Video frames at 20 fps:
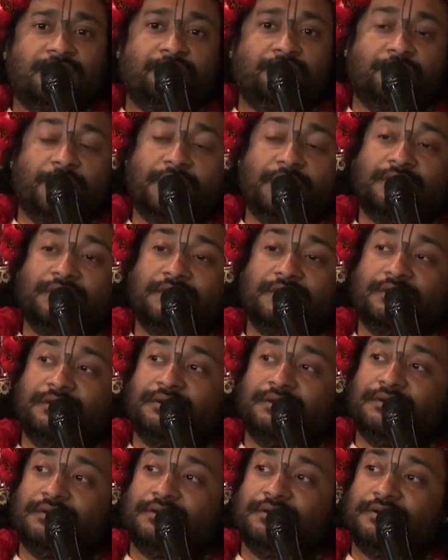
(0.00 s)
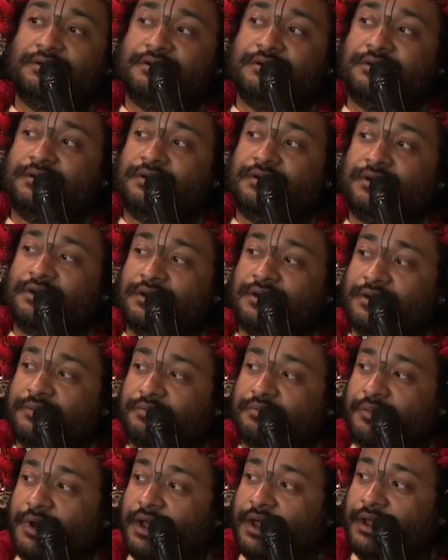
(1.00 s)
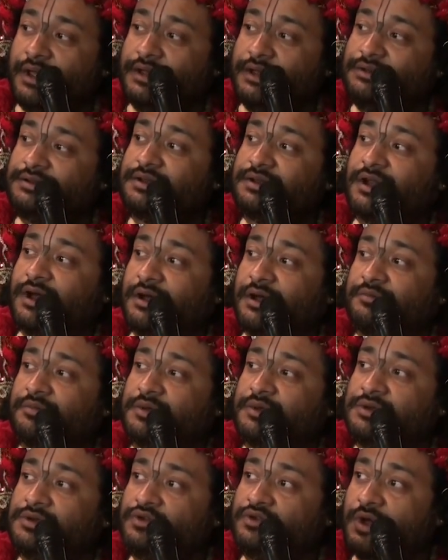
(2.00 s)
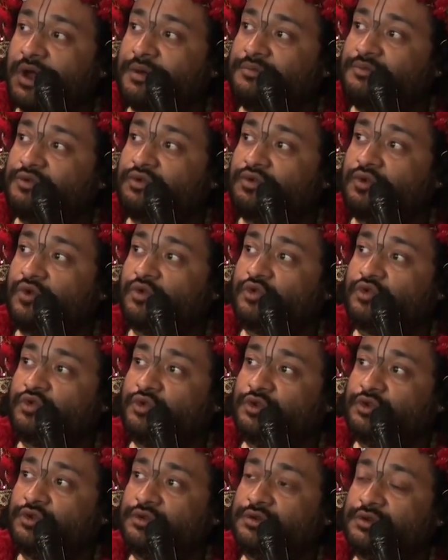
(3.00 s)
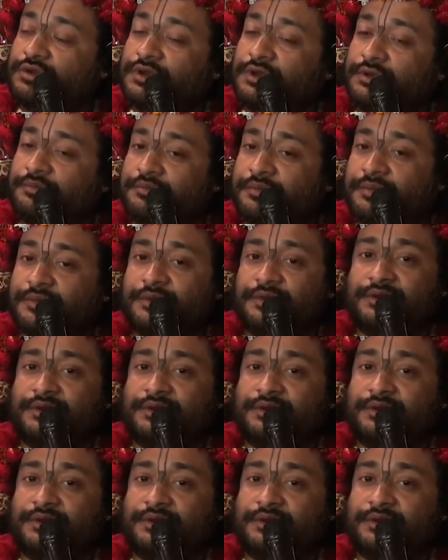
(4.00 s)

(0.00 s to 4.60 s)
But by his love, you have to go to him.